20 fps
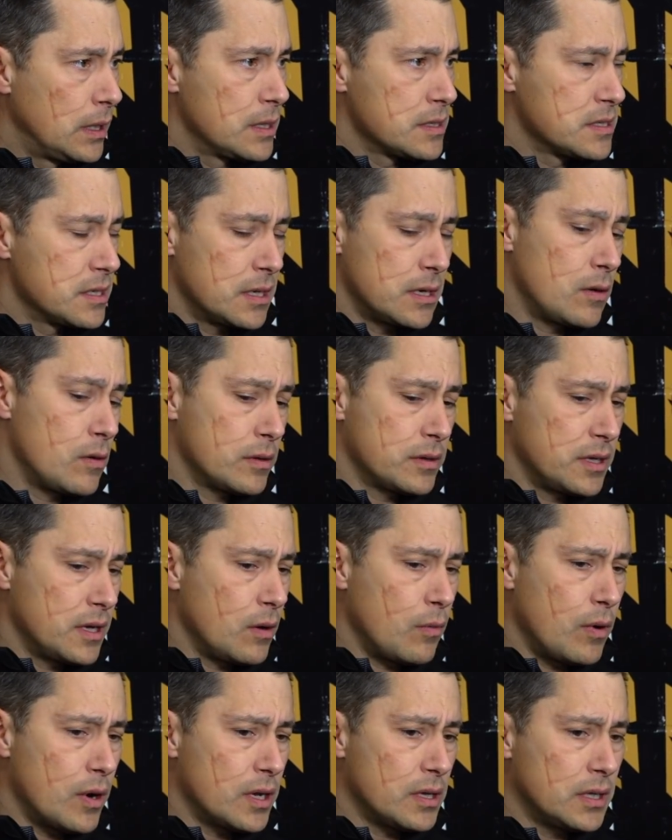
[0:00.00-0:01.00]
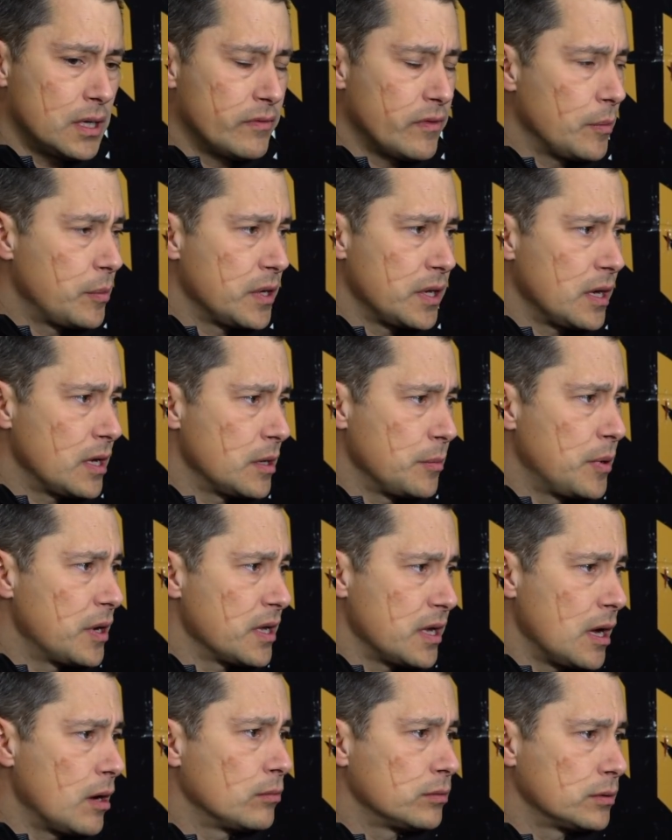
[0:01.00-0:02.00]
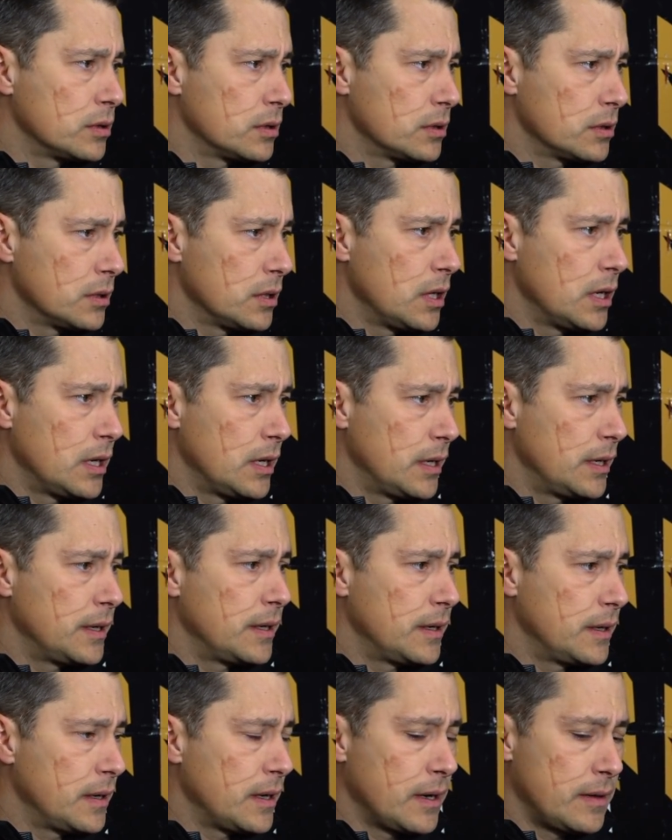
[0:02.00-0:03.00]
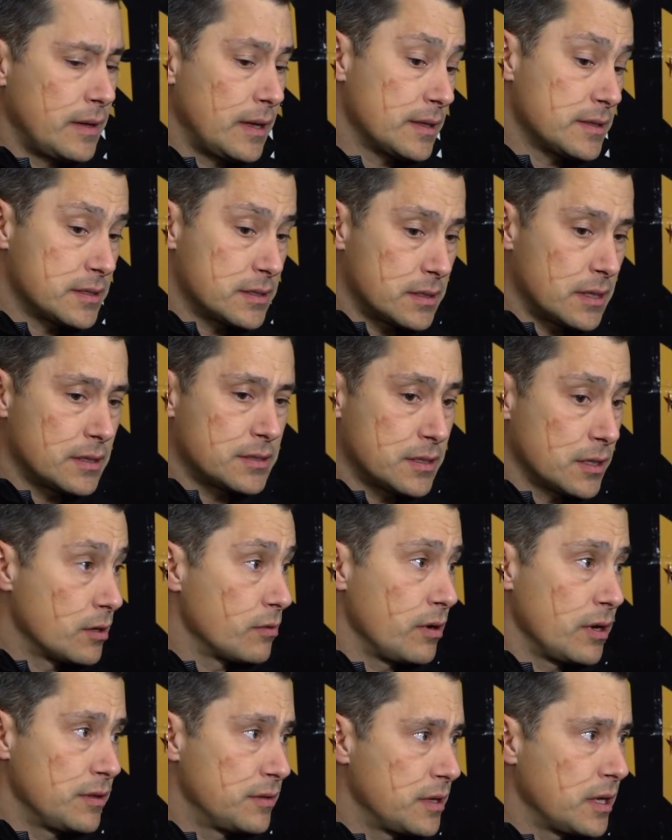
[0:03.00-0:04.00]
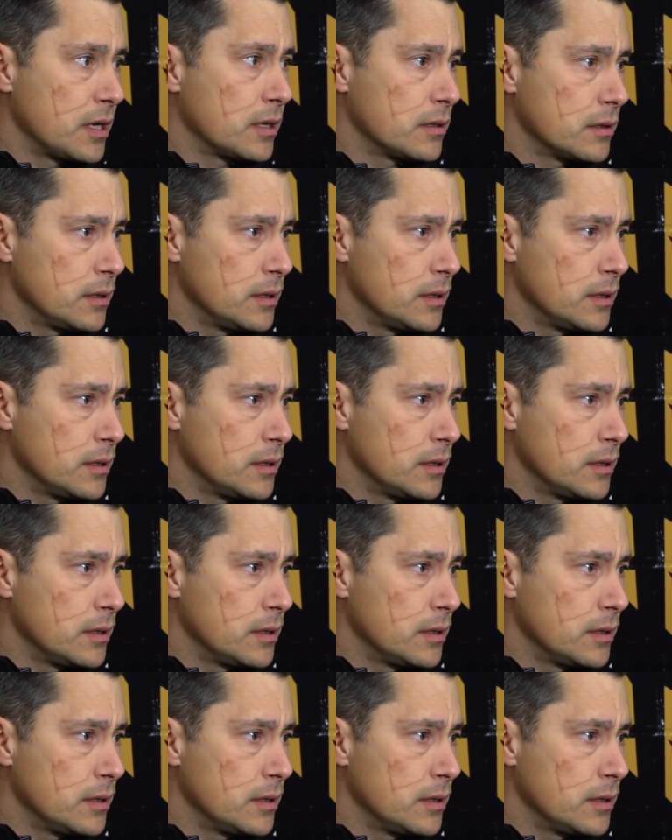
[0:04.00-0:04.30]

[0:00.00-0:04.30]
So they don't want to leave anybody out. And that's a great thing.